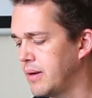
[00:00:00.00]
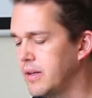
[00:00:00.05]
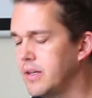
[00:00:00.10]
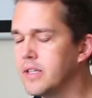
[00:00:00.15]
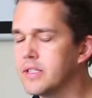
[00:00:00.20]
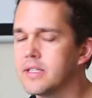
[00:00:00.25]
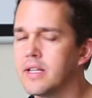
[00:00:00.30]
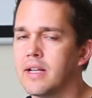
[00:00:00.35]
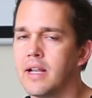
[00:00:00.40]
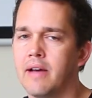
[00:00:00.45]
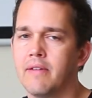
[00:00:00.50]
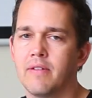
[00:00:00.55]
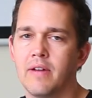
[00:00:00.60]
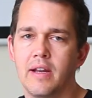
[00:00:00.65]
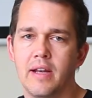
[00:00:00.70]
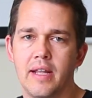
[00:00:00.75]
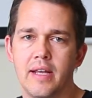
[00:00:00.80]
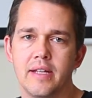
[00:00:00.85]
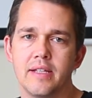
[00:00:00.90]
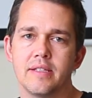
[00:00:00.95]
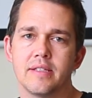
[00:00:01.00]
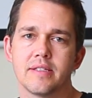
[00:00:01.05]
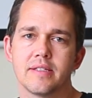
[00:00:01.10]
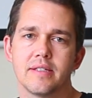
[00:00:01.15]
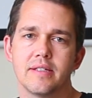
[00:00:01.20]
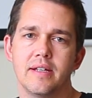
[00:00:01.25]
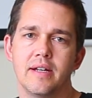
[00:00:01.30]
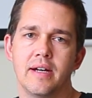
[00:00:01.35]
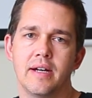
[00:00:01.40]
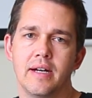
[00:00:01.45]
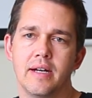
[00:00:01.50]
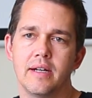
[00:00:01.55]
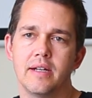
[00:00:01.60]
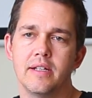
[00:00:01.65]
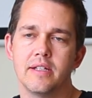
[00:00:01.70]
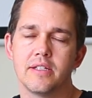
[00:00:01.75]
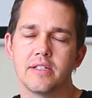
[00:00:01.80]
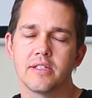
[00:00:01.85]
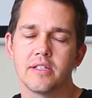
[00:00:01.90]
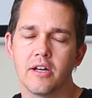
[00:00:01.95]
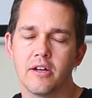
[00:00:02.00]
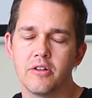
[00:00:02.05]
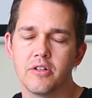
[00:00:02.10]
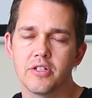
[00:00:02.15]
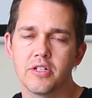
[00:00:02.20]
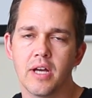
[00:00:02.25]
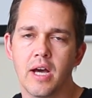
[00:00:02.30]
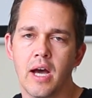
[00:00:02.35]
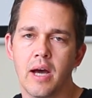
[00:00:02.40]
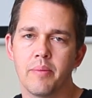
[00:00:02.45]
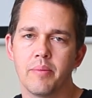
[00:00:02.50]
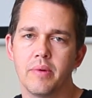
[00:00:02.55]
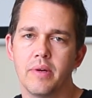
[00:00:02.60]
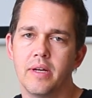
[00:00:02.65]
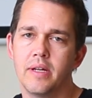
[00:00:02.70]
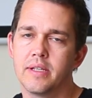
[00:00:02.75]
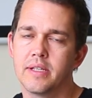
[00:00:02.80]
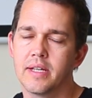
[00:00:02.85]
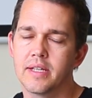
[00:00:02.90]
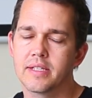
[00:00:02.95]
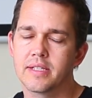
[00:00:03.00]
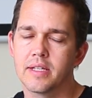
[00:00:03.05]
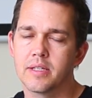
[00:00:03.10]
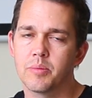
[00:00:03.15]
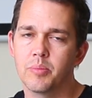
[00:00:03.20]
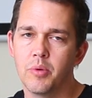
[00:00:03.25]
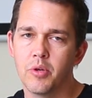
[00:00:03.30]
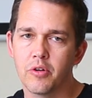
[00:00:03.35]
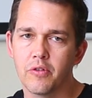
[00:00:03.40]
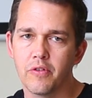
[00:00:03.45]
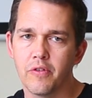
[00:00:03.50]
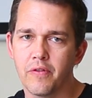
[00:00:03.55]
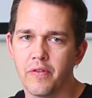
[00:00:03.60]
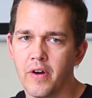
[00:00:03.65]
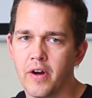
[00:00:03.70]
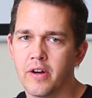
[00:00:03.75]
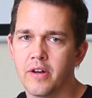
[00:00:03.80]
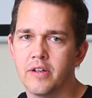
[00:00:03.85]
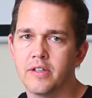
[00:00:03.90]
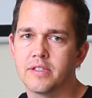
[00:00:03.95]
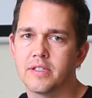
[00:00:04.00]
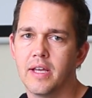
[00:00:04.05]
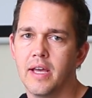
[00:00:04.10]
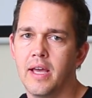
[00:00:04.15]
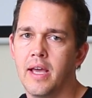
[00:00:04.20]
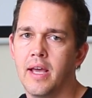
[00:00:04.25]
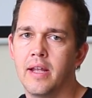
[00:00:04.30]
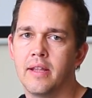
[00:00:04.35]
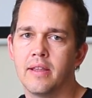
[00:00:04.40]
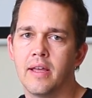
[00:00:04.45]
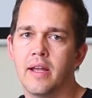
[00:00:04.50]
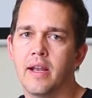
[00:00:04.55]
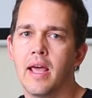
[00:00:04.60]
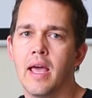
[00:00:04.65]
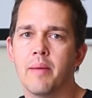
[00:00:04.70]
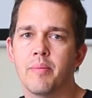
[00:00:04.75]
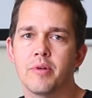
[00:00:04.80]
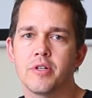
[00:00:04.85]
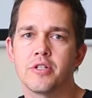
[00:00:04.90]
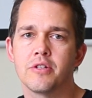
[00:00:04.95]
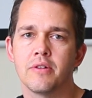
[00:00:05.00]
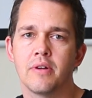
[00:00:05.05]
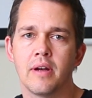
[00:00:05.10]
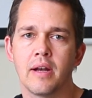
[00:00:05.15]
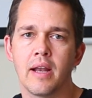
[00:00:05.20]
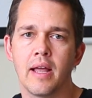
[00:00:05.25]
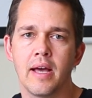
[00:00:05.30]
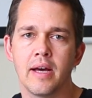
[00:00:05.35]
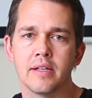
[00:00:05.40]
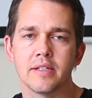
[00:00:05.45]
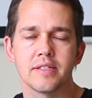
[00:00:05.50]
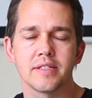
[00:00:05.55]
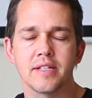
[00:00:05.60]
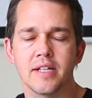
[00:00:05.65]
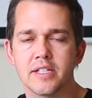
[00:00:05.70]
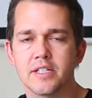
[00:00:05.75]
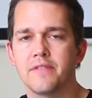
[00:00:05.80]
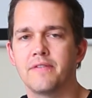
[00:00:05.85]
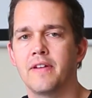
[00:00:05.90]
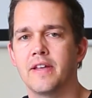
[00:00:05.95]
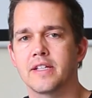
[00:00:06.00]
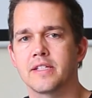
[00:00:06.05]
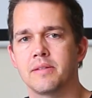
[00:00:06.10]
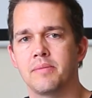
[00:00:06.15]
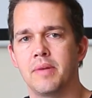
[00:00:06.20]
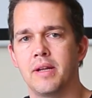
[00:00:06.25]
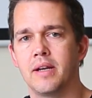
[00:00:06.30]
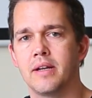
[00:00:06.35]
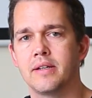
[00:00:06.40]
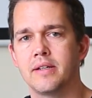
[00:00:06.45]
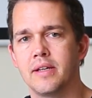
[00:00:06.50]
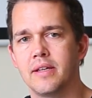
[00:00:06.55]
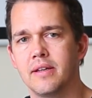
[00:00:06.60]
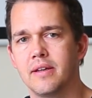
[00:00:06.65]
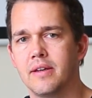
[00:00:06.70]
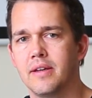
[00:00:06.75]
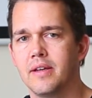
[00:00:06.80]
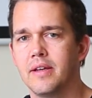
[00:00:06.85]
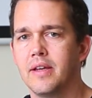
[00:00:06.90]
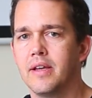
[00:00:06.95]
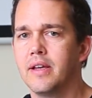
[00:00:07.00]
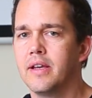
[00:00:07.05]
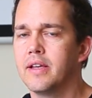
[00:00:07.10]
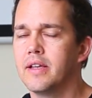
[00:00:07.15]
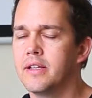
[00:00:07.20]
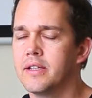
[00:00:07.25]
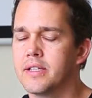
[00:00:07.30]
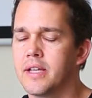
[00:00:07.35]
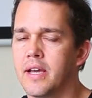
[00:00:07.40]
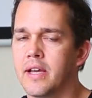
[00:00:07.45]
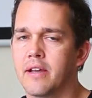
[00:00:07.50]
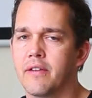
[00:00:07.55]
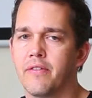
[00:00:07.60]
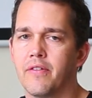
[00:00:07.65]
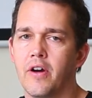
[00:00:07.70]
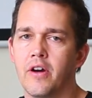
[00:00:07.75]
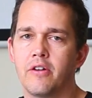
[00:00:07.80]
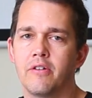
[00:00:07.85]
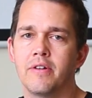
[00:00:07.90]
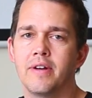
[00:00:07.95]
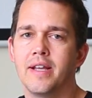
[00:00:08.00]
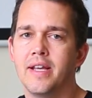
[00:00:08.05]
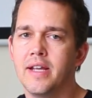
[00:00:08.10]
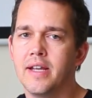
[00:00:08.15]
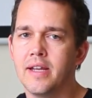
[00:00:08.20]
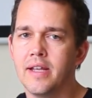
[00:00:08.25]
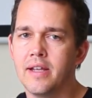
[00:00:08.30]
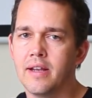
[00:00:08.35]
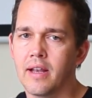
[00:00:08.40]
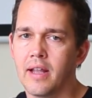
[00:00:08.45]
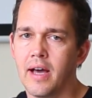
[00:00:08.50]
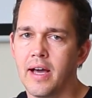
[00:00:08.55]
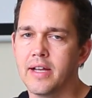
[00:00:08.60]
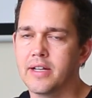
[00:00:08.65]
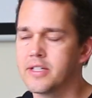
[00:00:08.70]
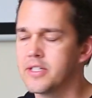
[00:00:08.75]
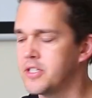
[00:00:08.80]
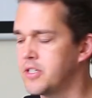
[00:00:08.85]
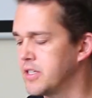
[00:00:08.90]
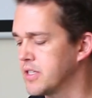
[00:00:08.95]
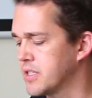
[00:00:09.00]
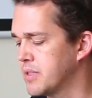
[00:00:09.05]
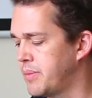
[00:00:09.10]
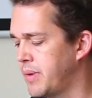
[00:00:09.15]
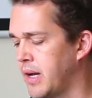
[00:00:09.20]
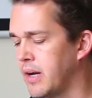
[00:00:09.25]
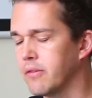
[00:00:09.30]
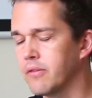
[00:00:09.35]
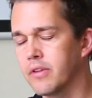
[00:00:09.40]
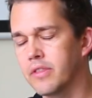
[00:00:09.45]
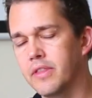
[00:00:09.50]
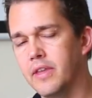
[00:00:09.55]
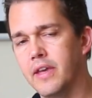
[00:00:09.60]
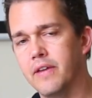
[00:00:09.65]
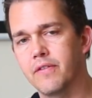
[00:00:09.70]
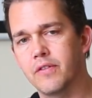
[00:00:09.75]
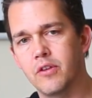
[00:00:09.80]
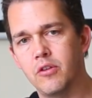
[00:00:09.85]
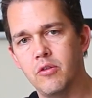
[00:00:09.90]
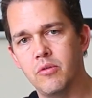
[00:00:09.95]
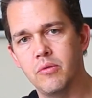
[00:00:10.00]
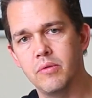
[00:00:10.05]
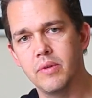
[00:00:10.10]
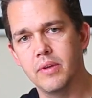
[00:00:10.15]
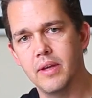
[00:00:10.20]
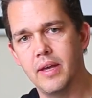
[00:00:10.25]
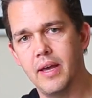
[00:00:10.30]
It's a lovely lens. It's so sharp, it takes such beautiful photos, and that aperture allows such flexibility. You take a photo in any light just about with the f2.